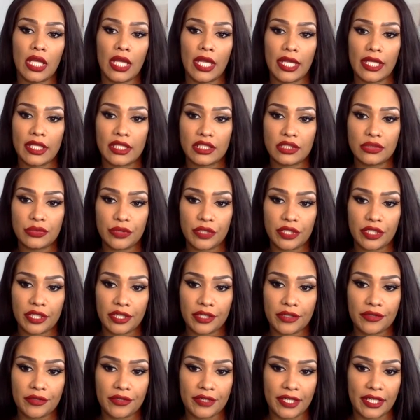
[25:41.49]
and to
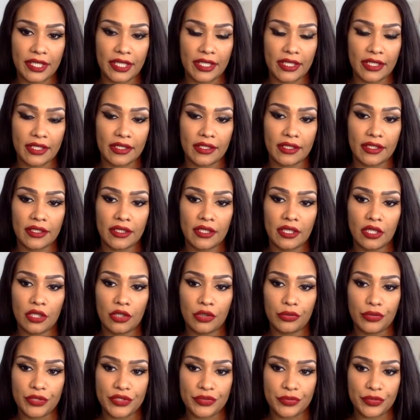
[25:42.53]
another hand
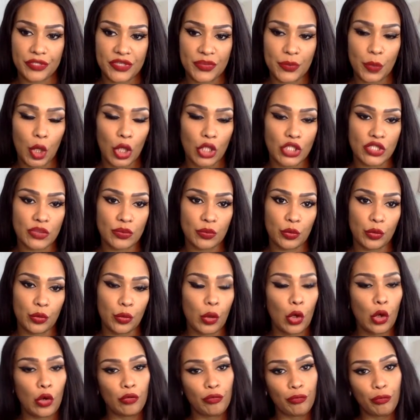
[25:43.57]
who is responsible
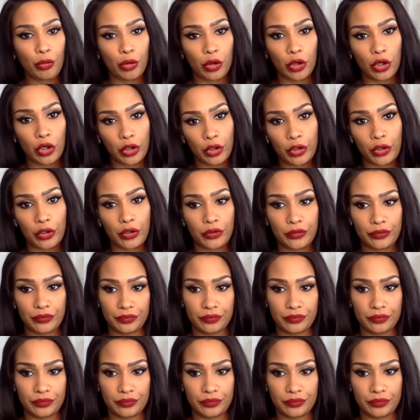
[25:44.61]
for her.